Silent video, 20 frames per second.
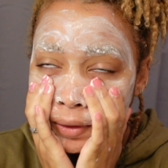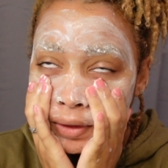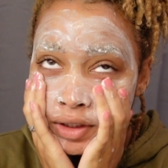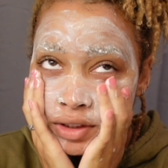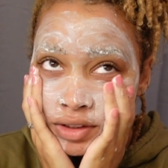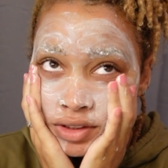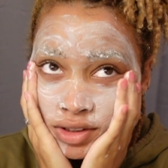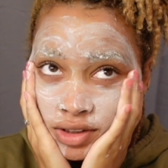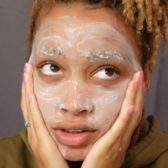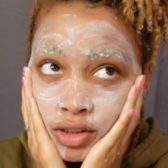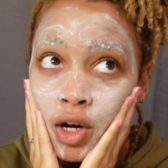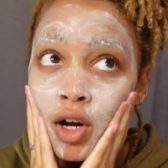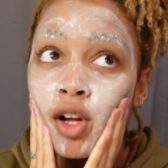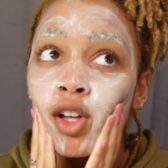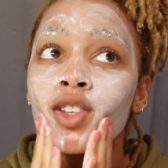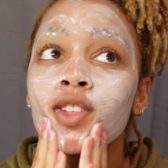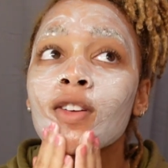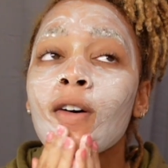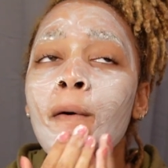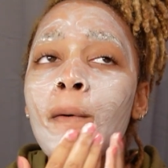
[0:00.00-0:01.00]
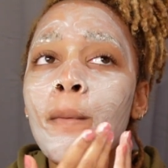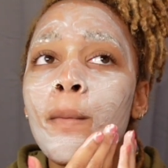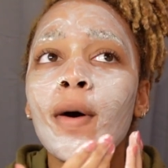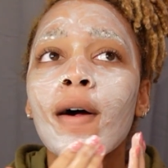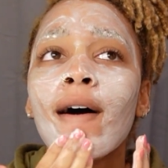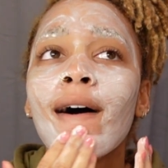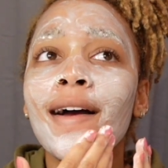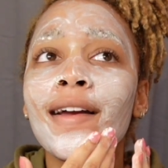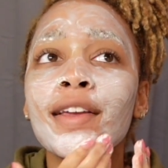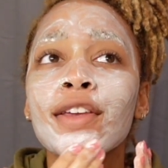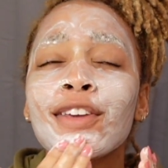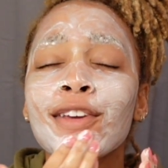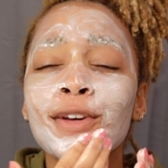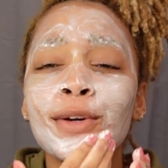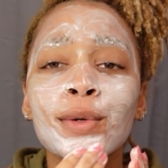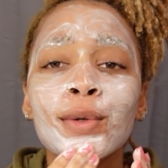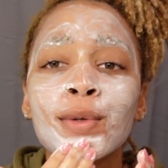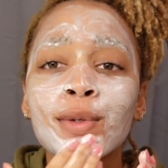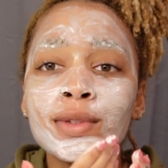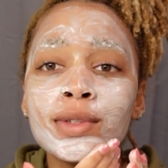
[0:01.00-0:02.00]
this is also what I
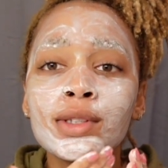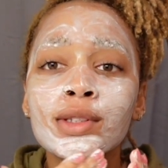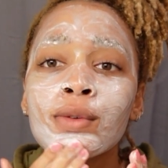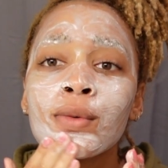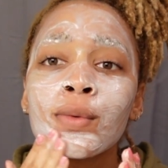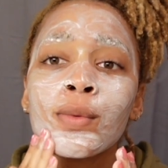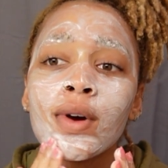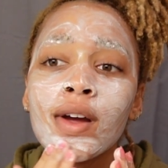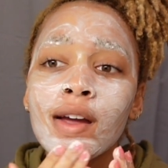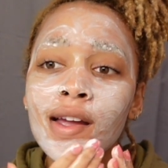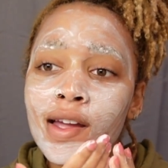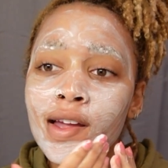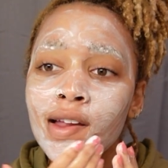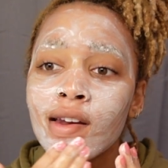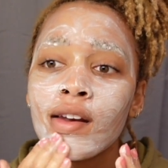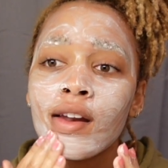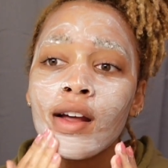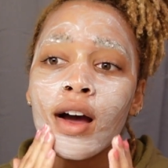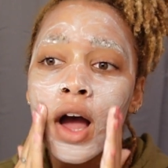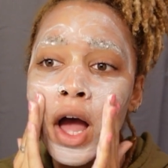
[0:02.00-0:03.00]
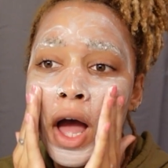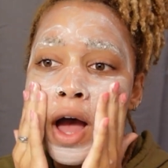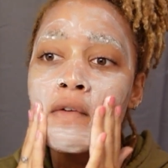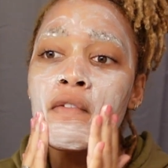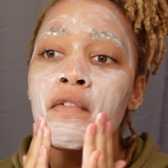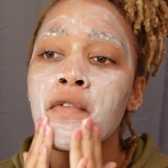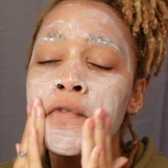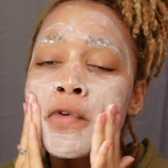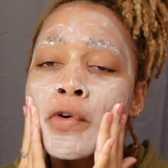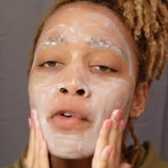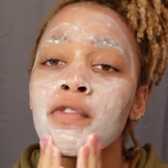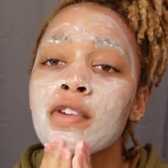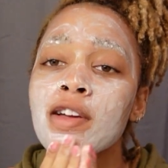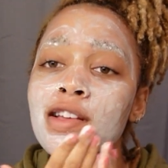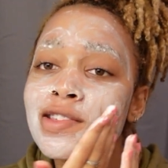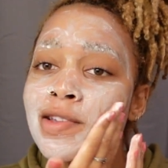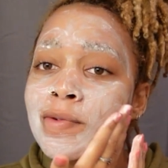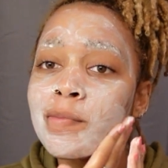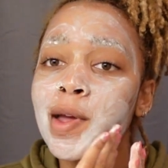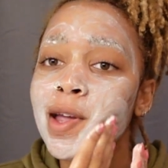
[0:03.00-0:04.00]
use when I have a full
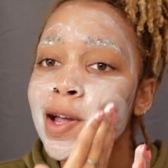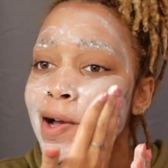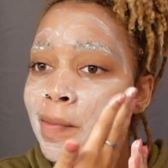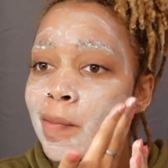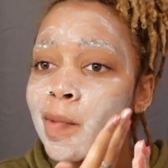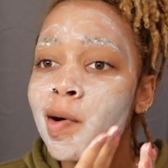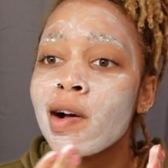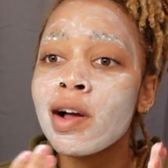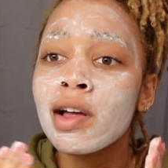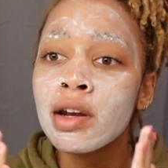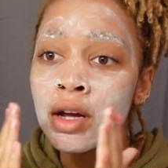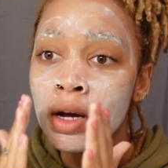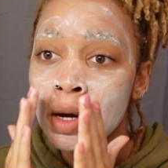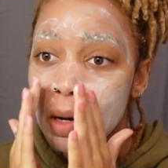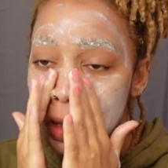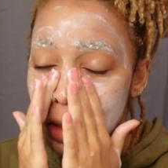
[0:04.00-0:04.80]
face of makeup on.